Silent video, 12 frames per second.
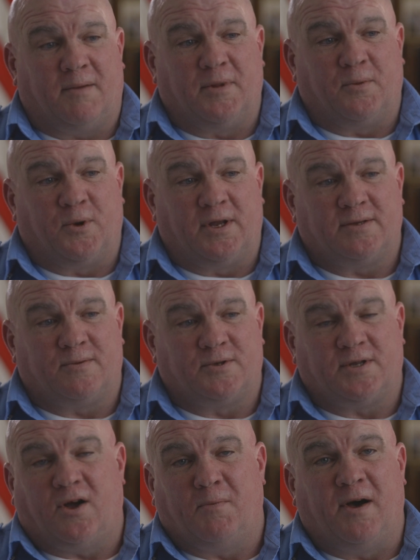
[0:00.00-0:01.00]
I mean, when it, when
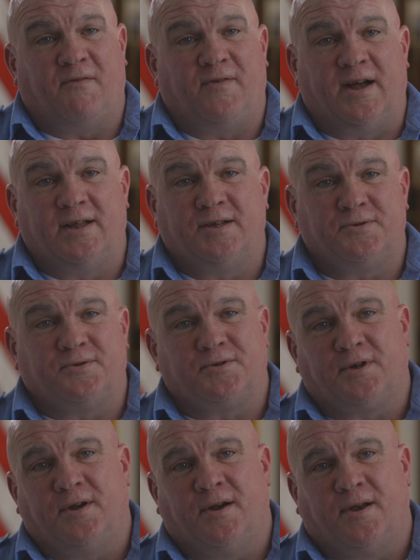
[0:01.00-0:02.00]
talk about financial
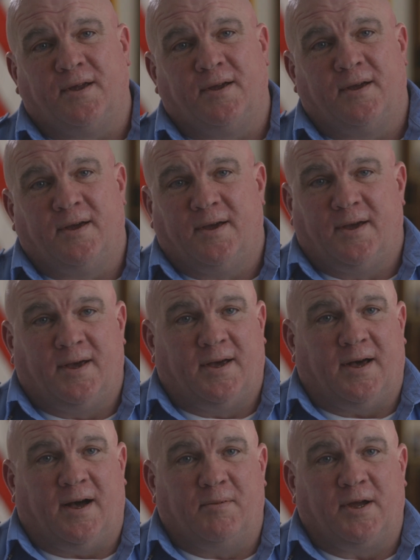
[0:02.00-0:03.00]
security,
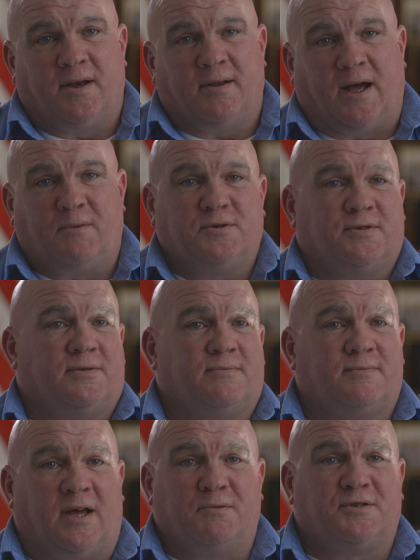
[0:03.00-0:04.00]
I mean, I was
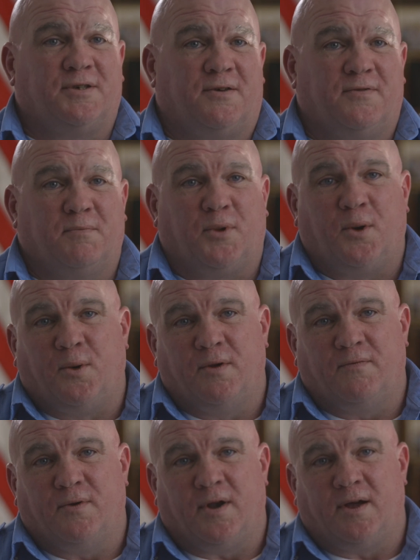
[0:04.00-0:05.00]
in I was
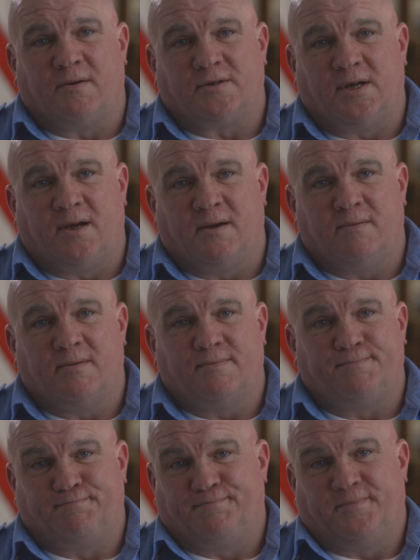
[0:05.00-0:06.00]
self-employed for a long time,
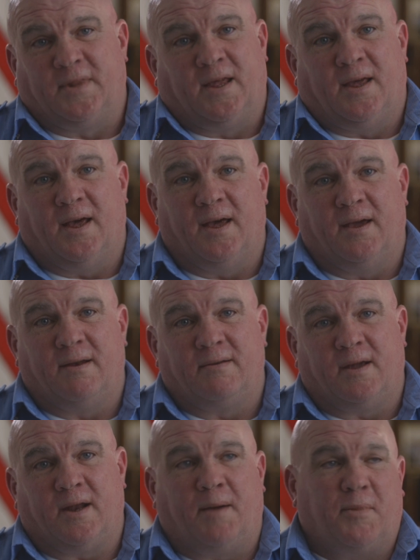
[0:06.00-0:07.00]
and,
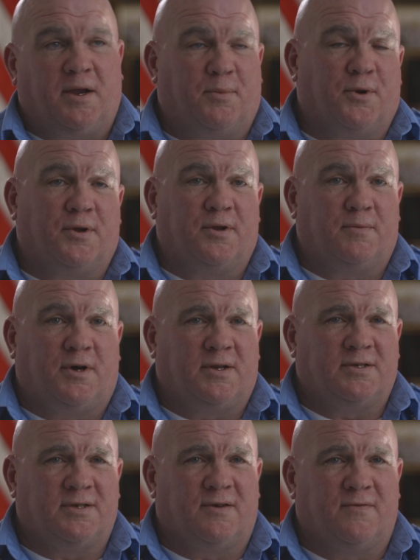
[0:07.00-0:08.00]
and I made pretty good
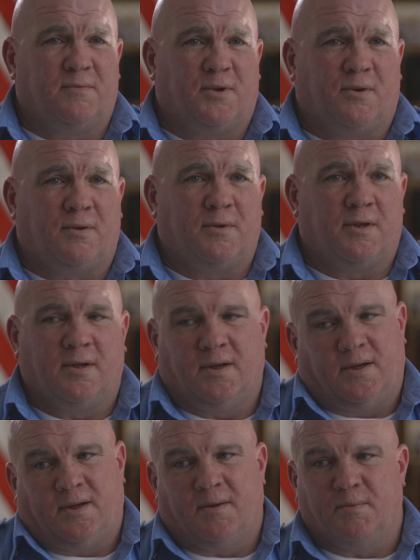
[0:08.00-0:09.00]
money self-employment.
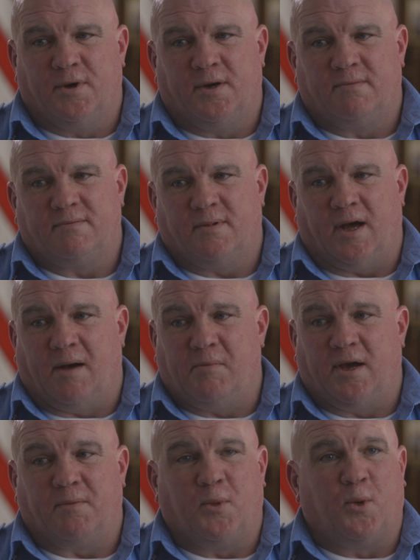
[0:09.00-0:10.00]
But I
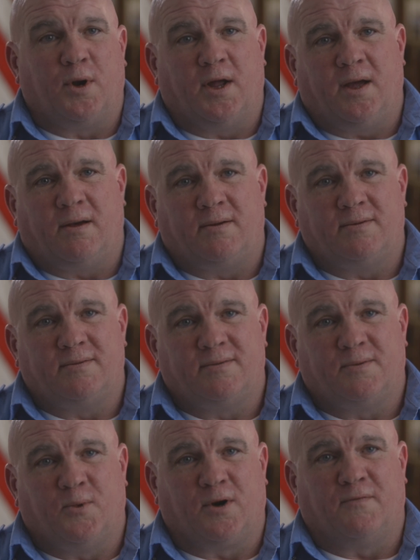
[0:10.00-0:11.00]
make more now
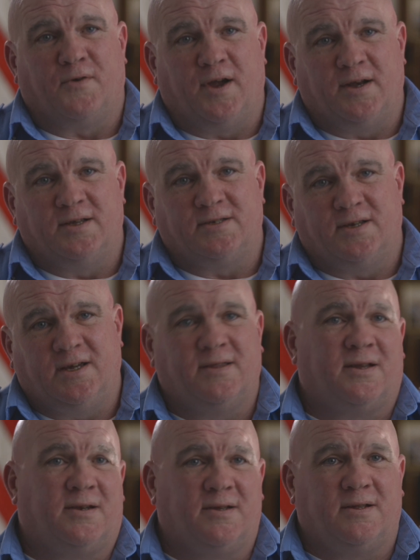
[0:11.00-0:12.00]
working for ADC
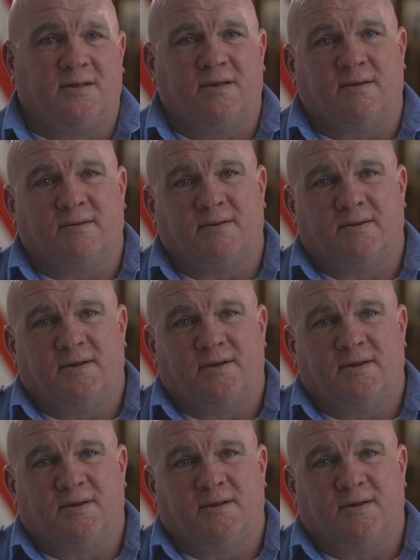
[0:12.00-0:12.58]
than I did then.